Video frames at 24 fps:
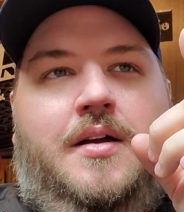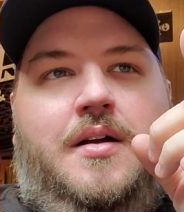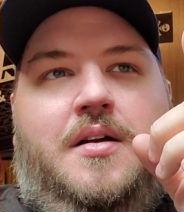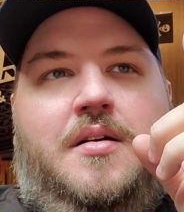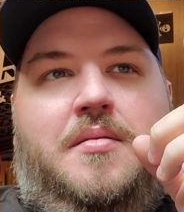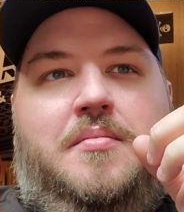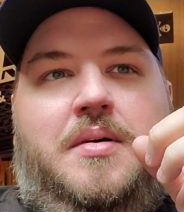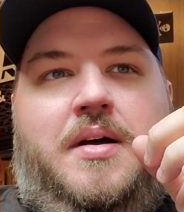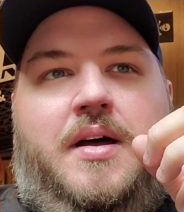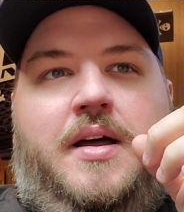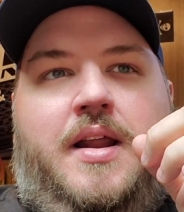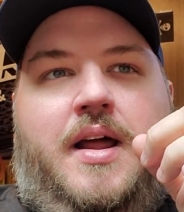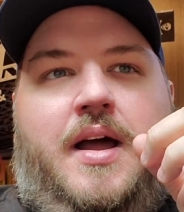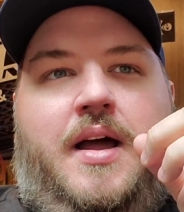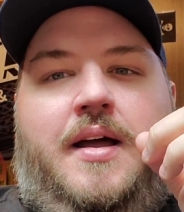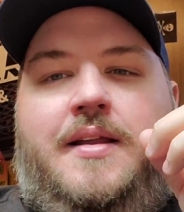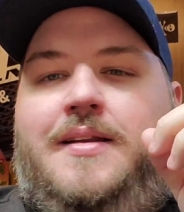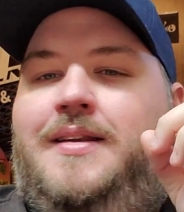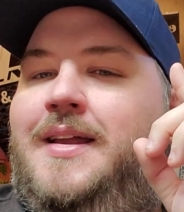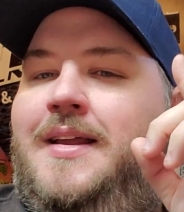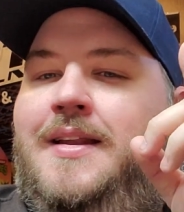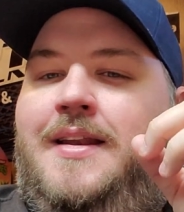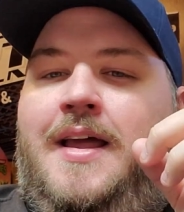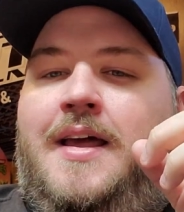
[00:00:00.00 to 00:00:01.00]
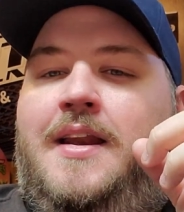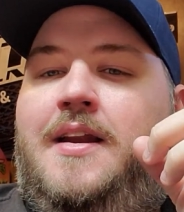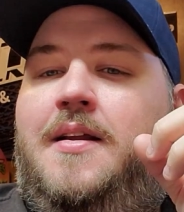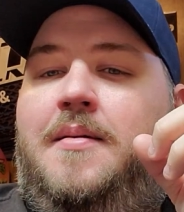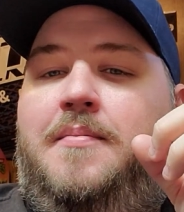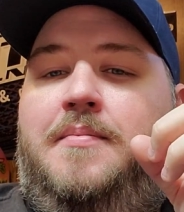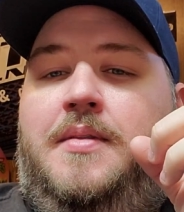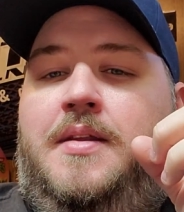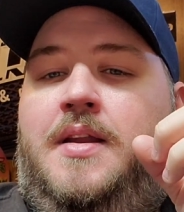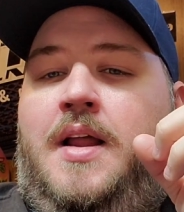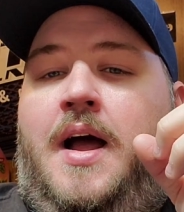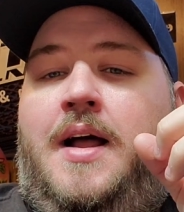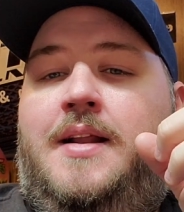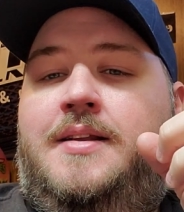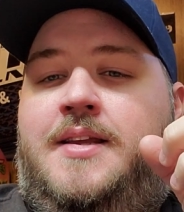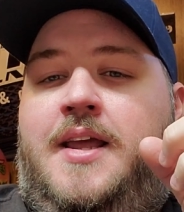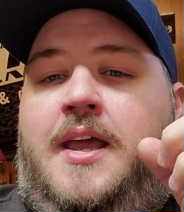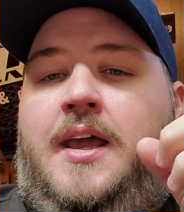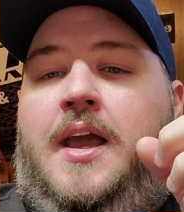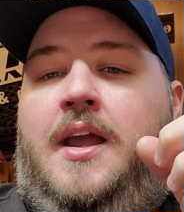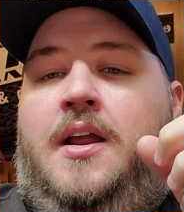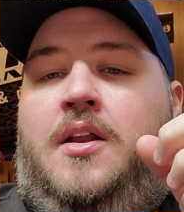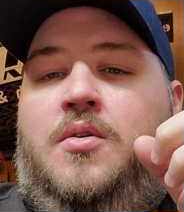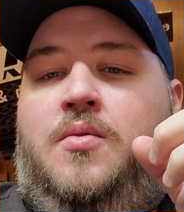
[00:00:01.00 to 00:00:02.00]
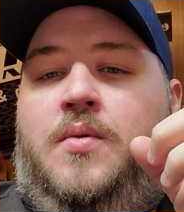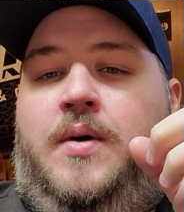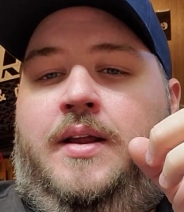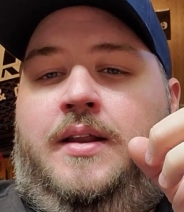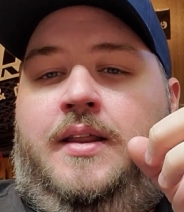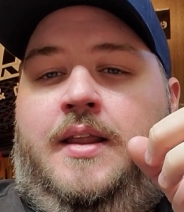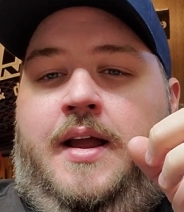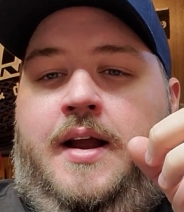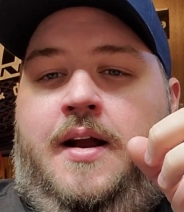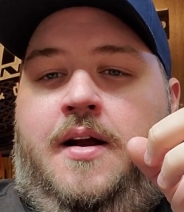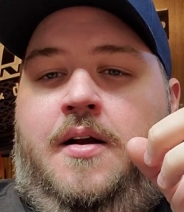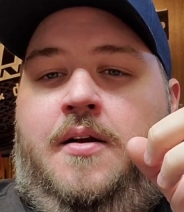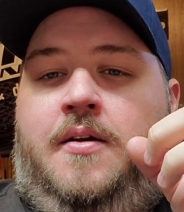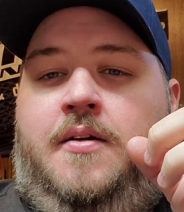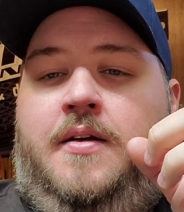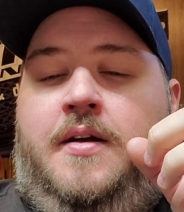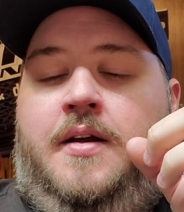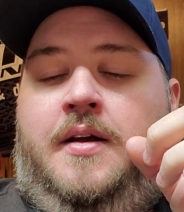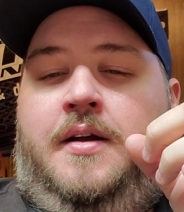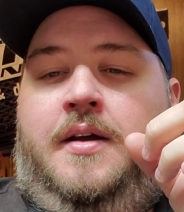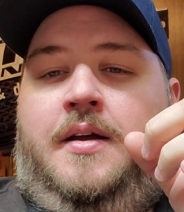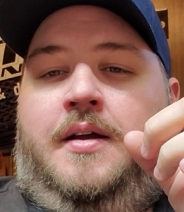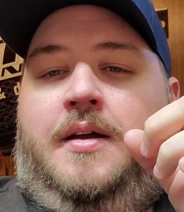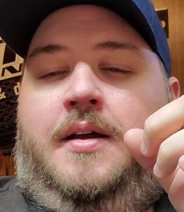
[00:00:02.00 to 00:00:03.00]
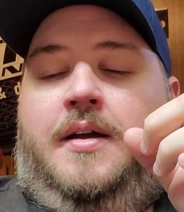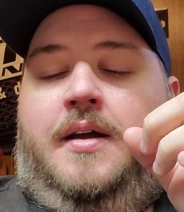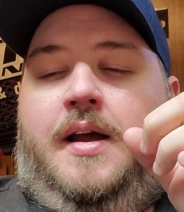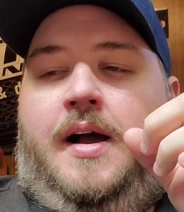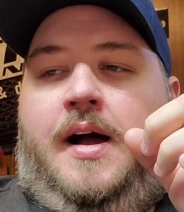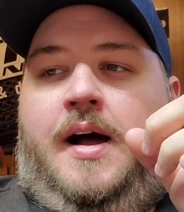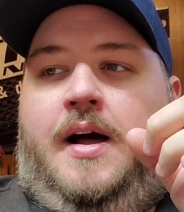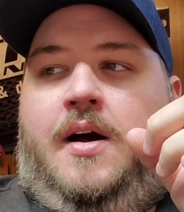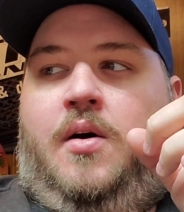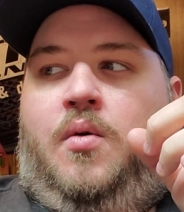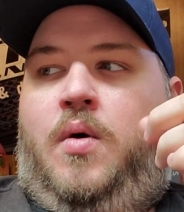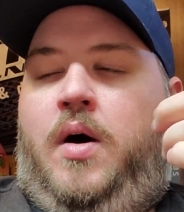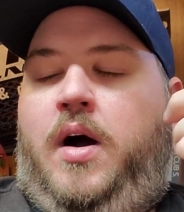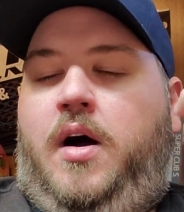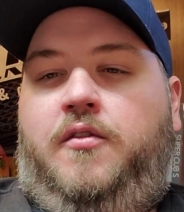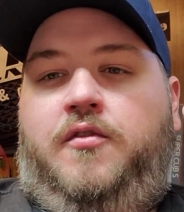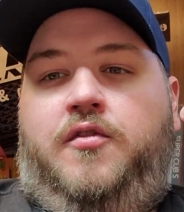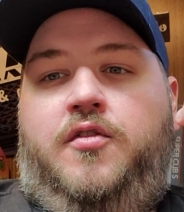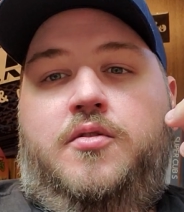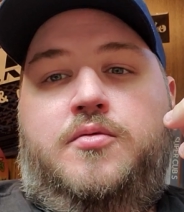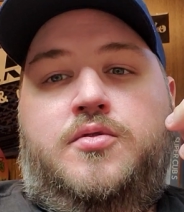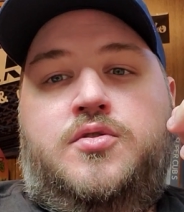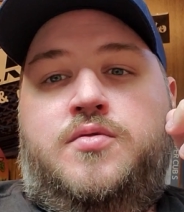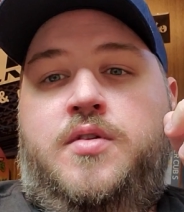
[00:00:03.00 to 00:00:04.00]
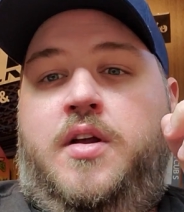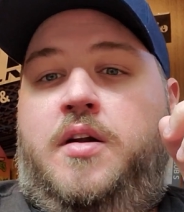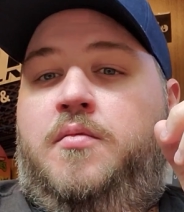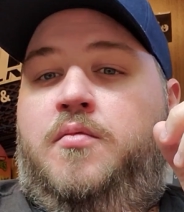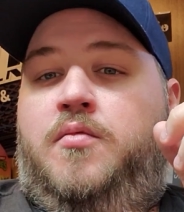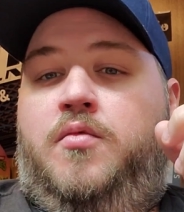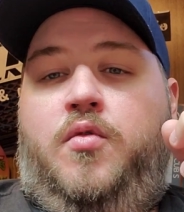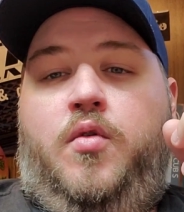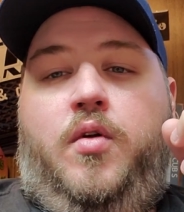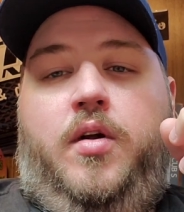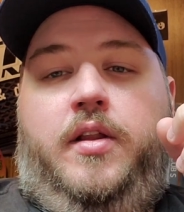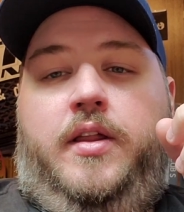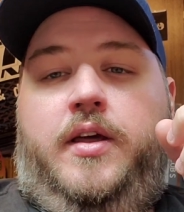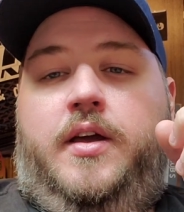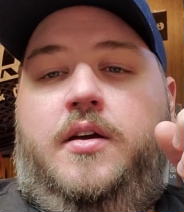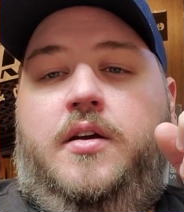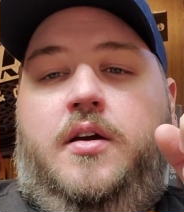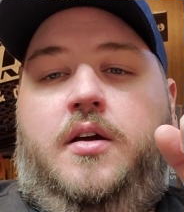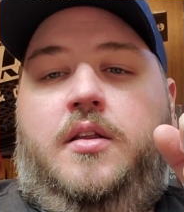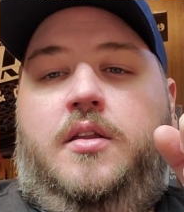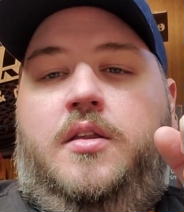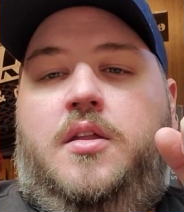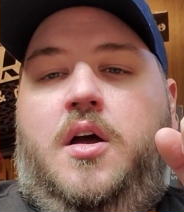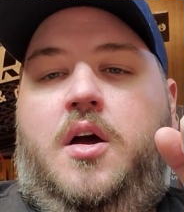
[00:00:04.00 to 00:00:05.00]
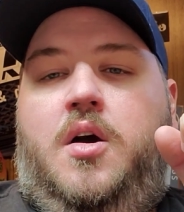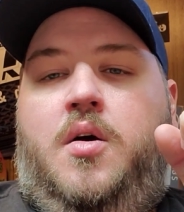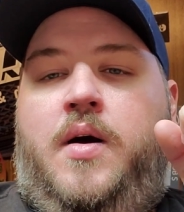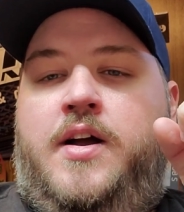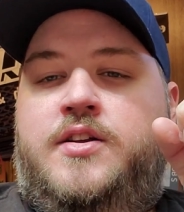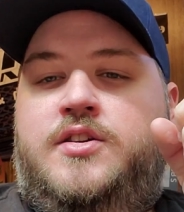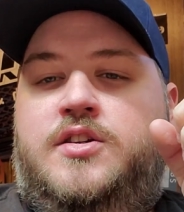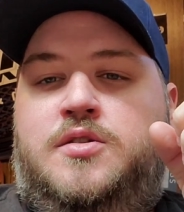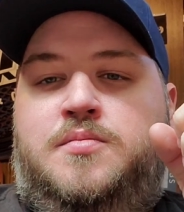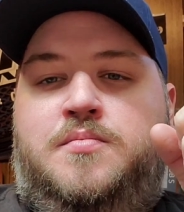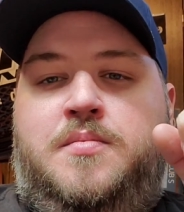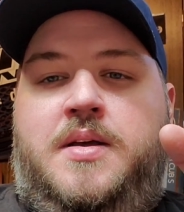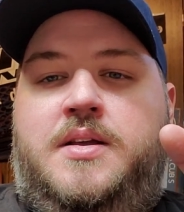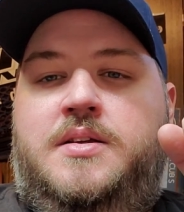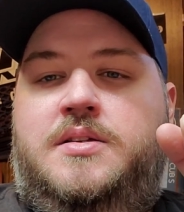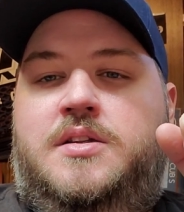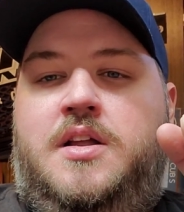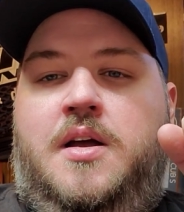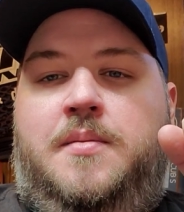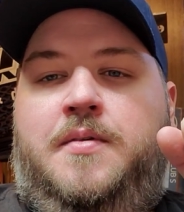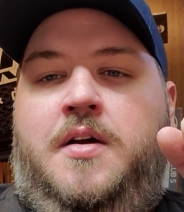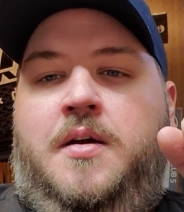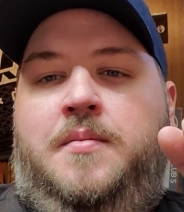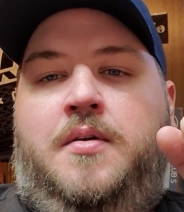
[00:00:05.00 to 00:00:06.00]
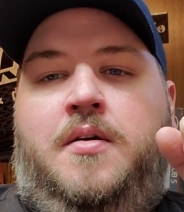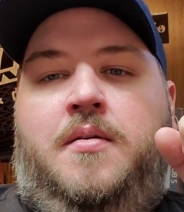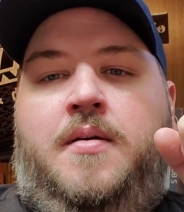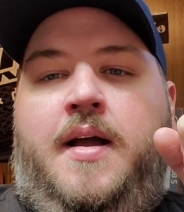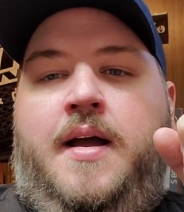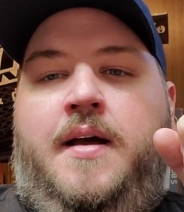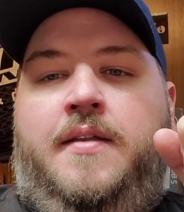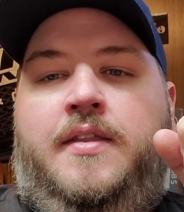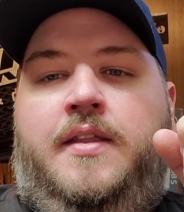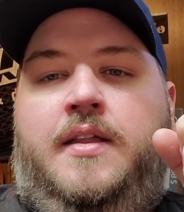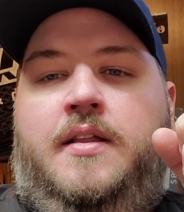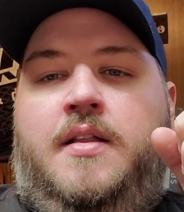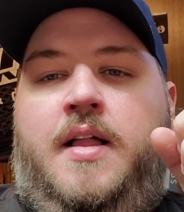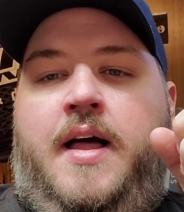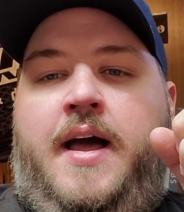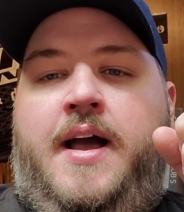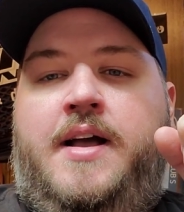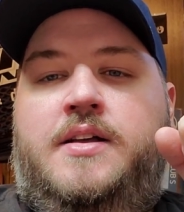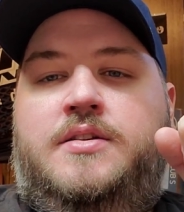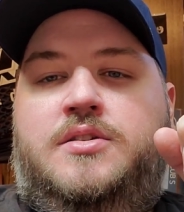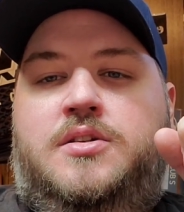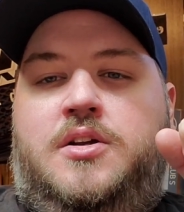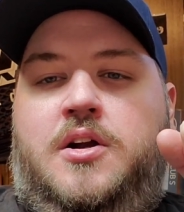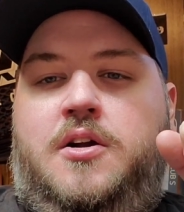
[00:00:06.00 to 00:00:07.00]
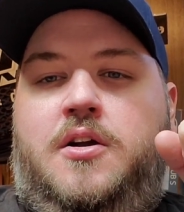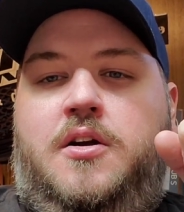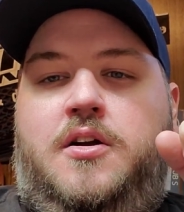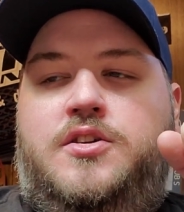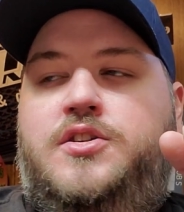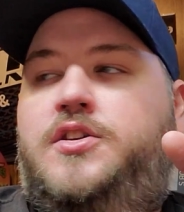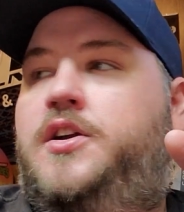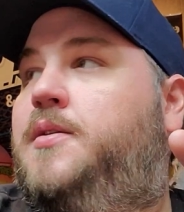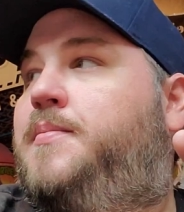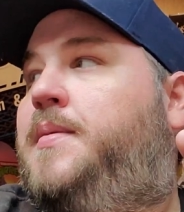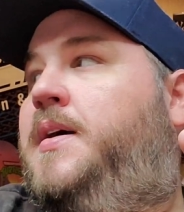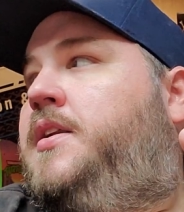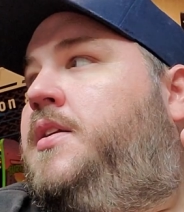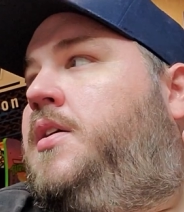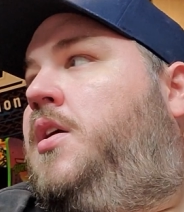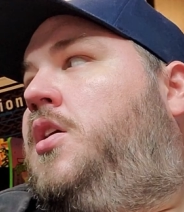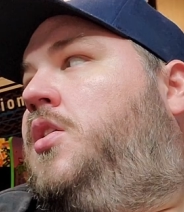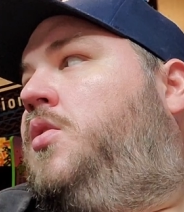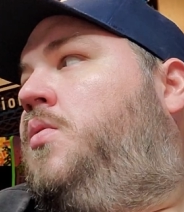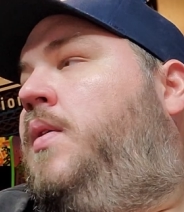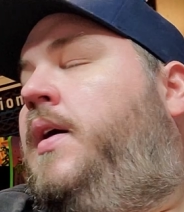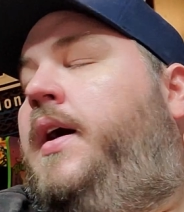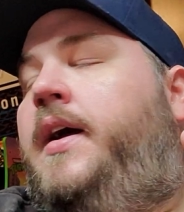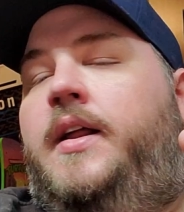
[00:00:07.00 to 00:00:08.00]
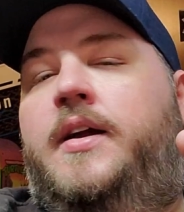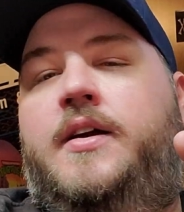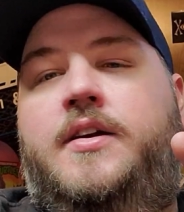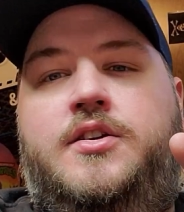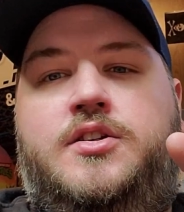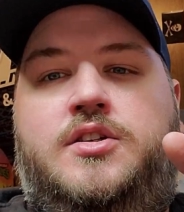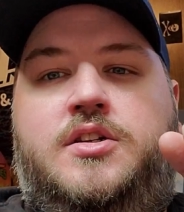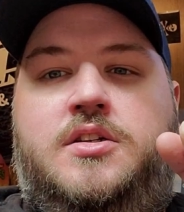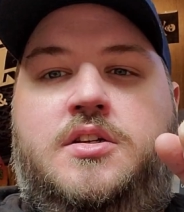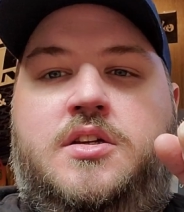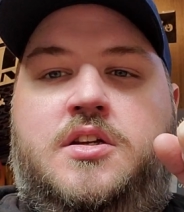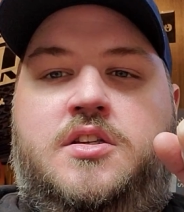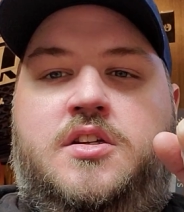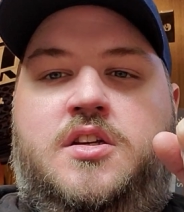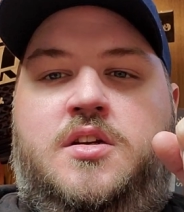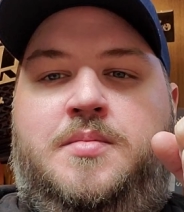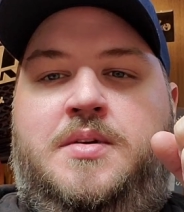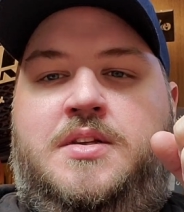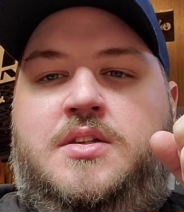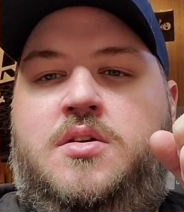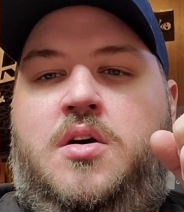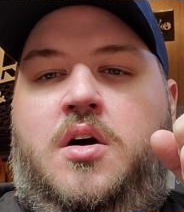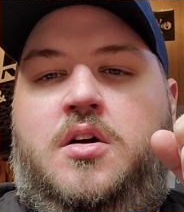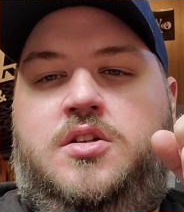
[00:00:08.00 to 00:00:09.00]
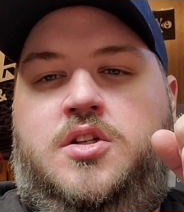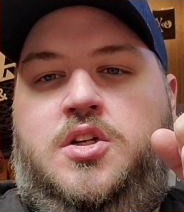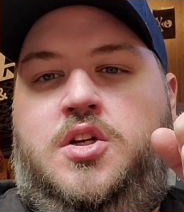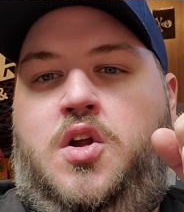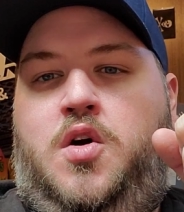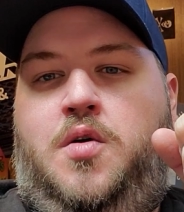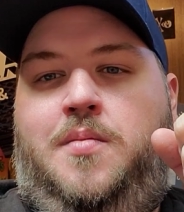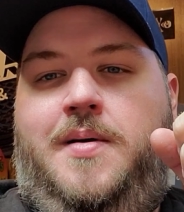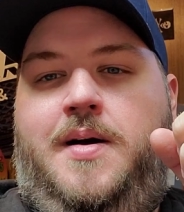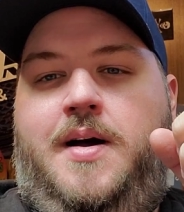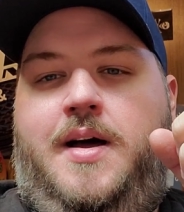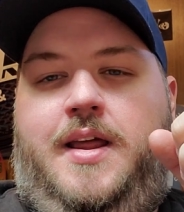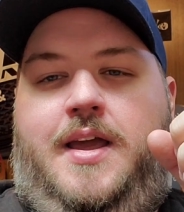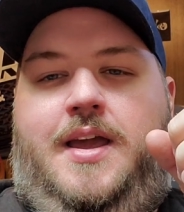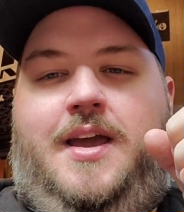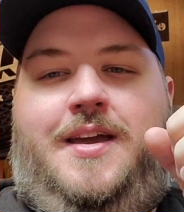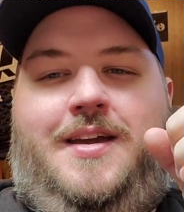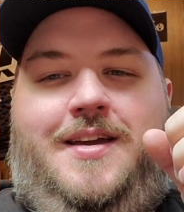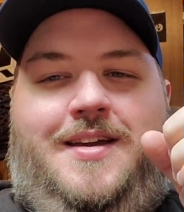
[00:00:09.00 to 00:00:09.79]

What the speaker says: but didn't ended up not taking the win there. Wildfoot was running really good, though. I just messed up coming around the last turn, as you hear my dog whining because she's listening to me talk to nobody.